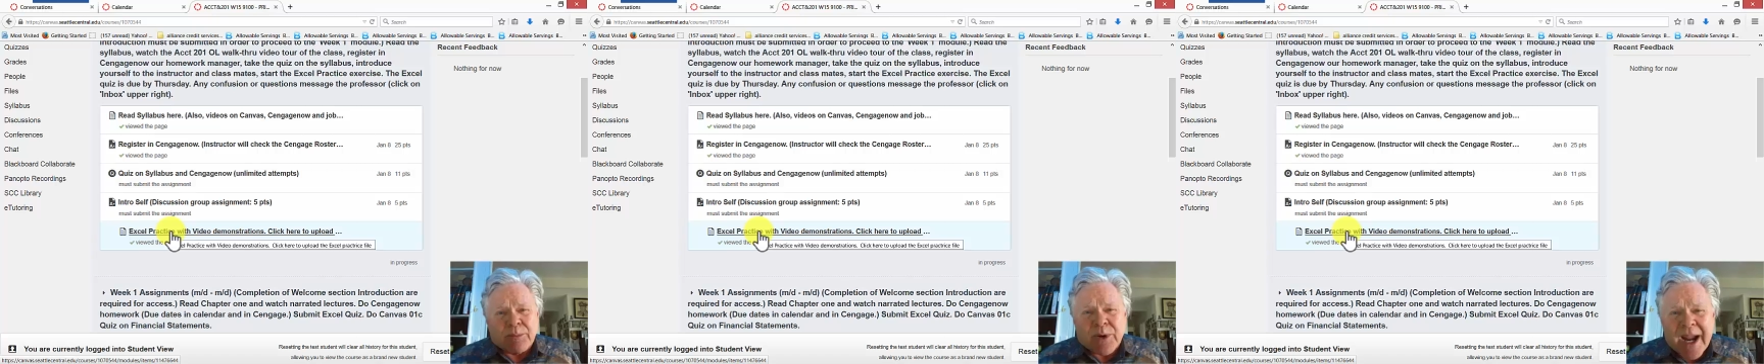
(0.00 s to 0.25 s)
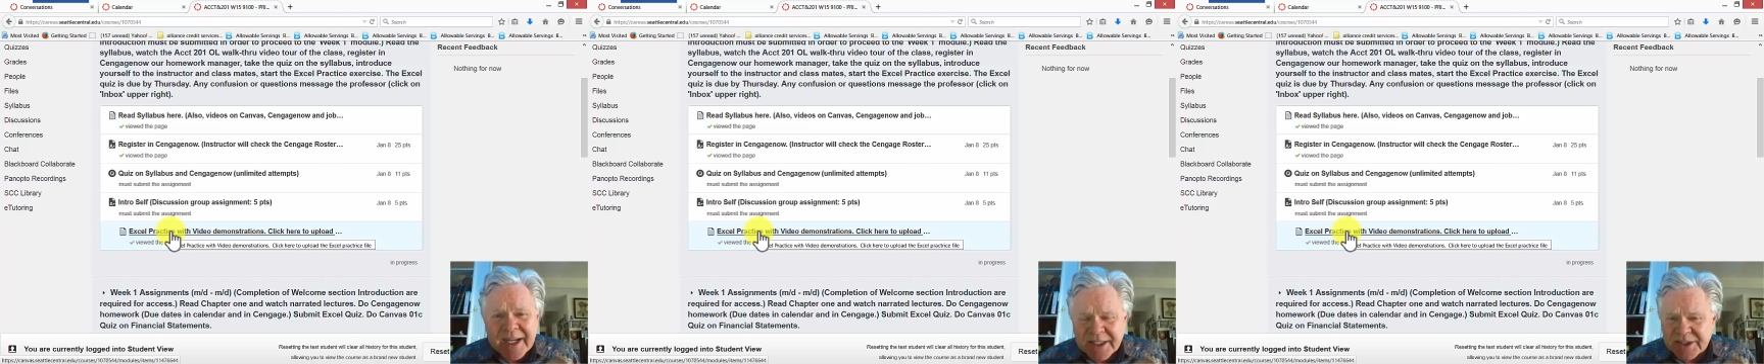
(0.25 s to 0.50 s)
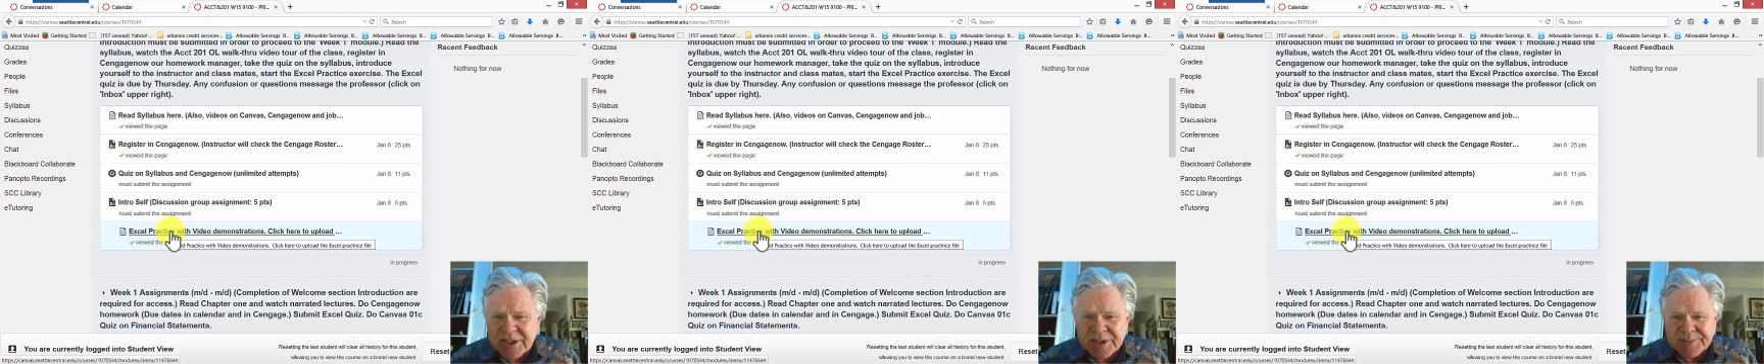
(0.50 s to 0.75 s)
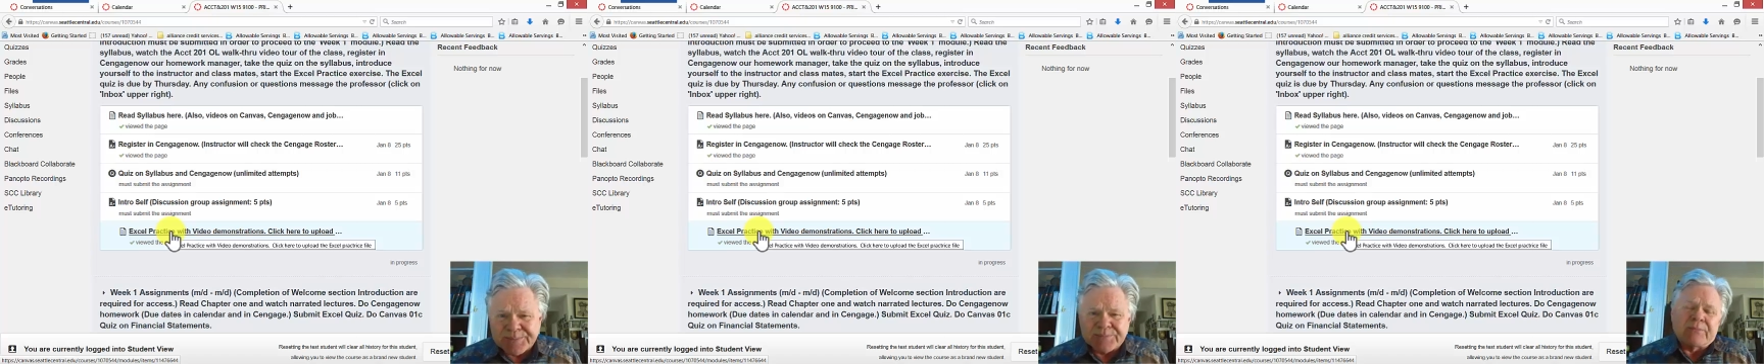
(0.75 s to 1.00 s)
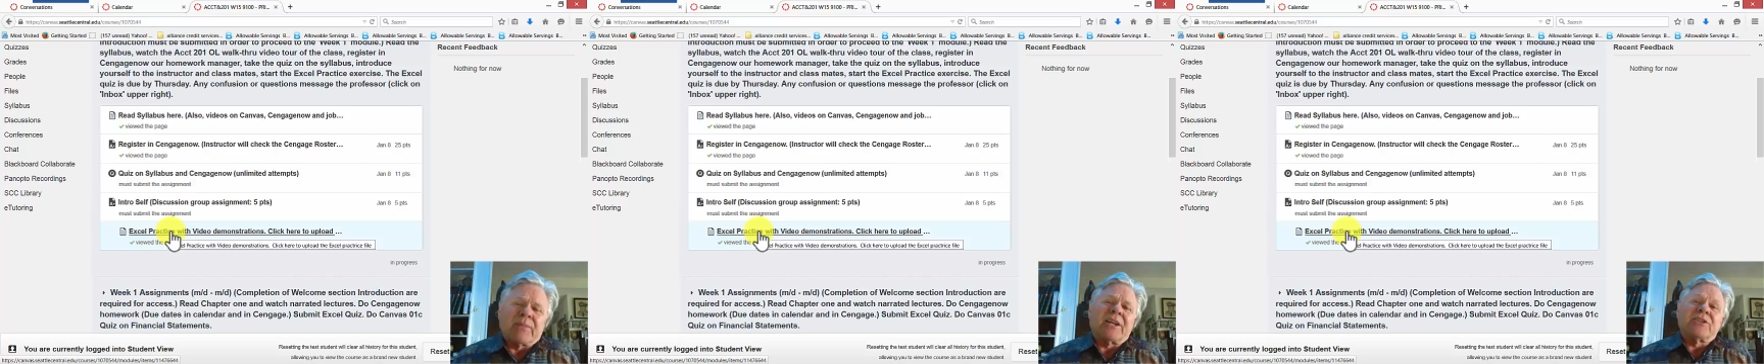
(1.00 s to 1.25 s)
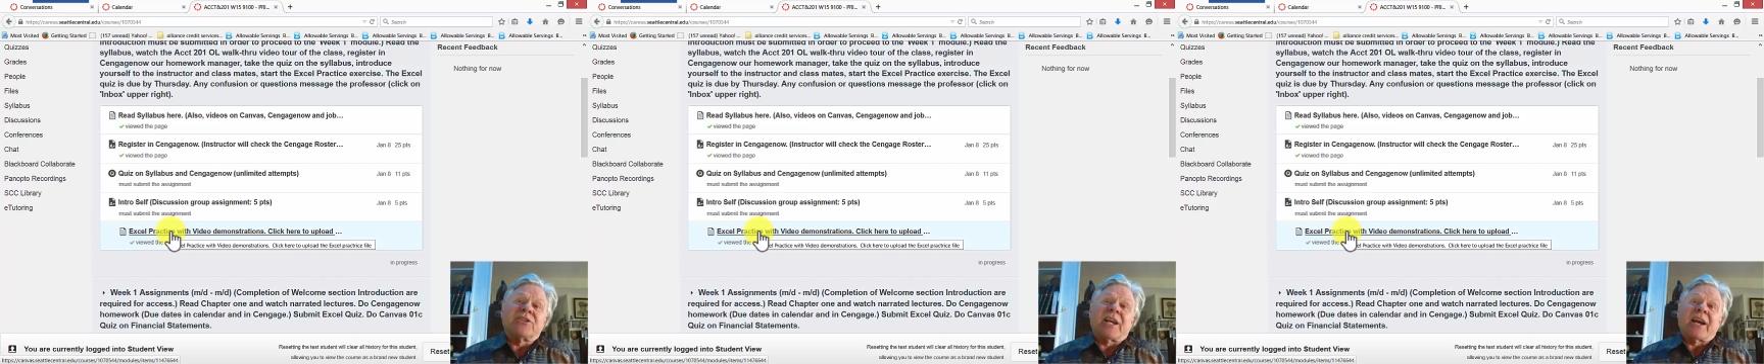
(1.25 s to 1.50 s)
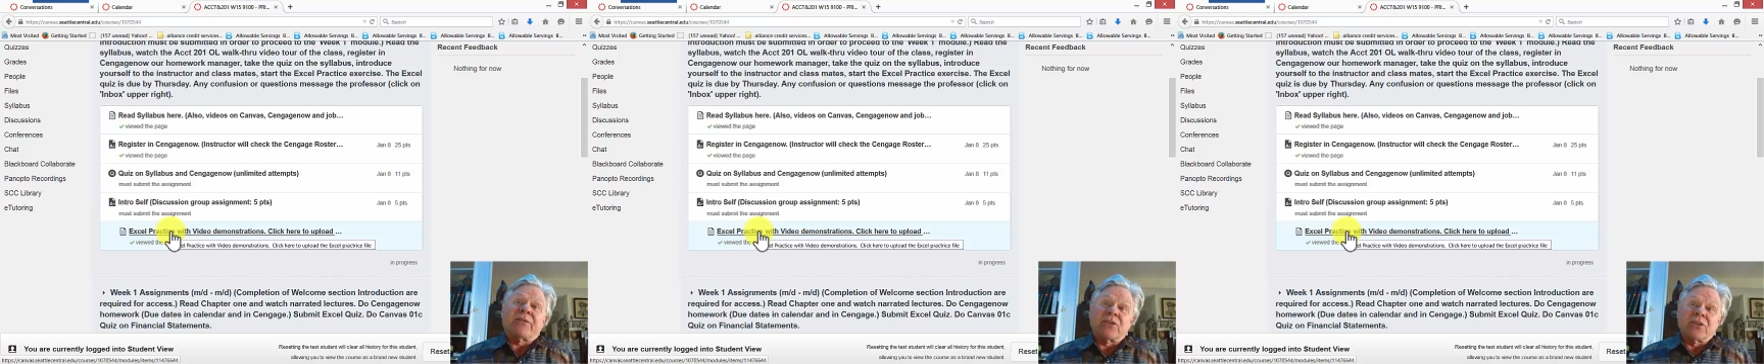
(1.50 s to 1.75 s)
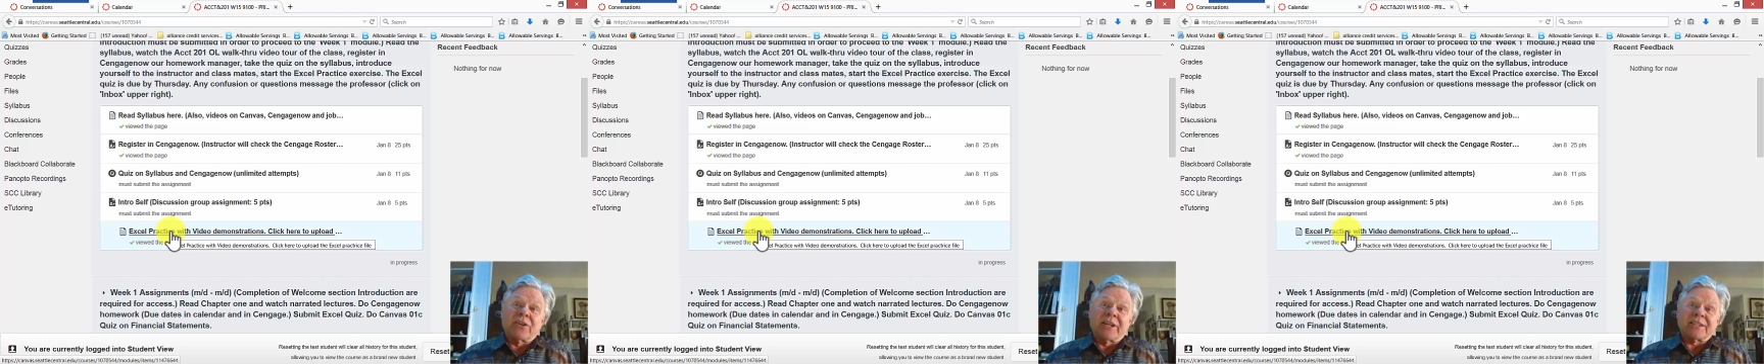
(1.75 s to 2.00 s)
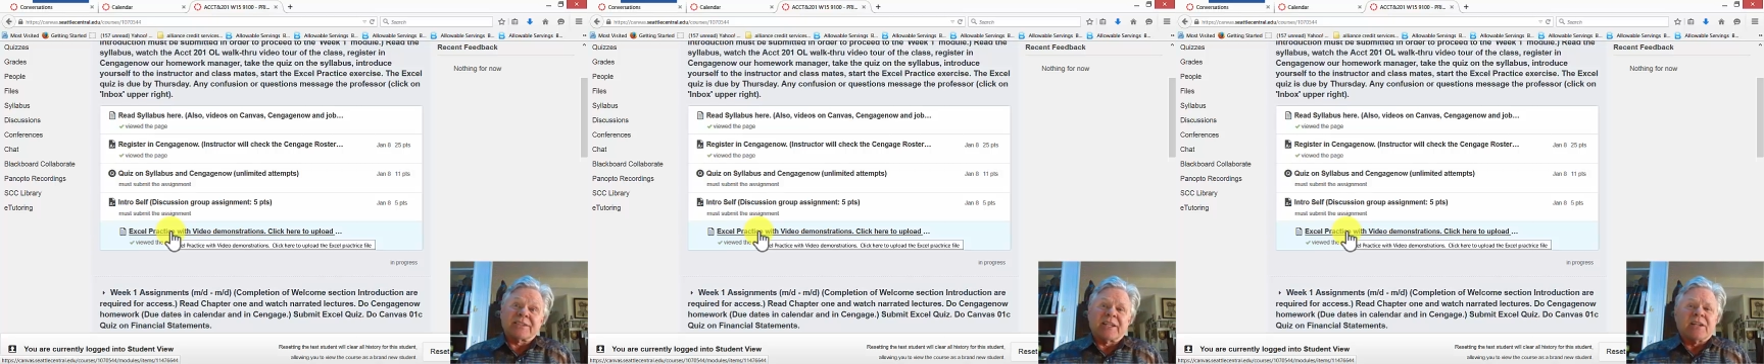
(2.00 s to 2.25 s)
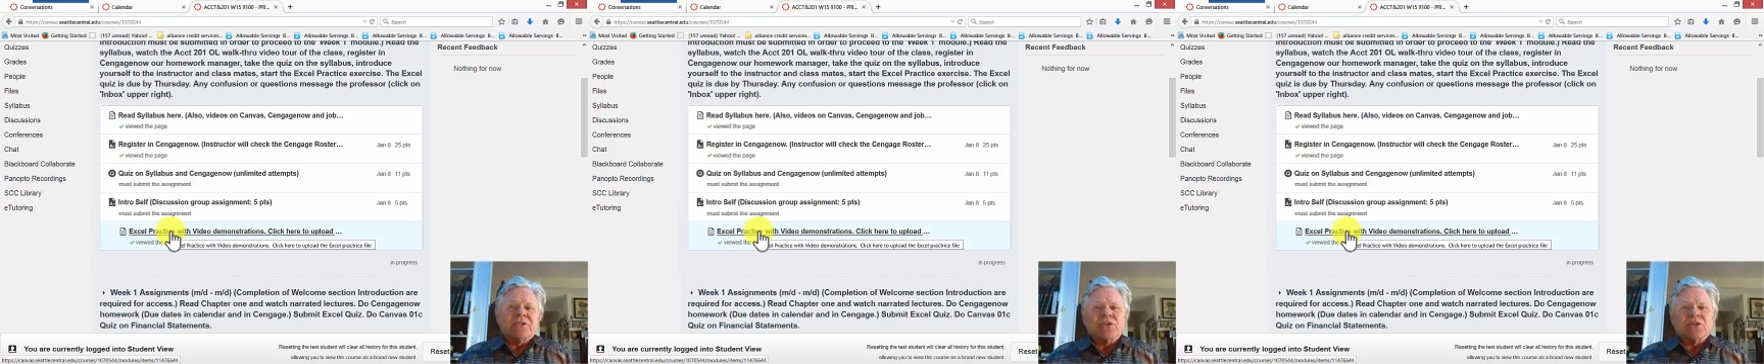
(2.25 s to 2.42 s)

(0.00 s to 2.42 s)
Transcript: practice, because you have to learn Excel,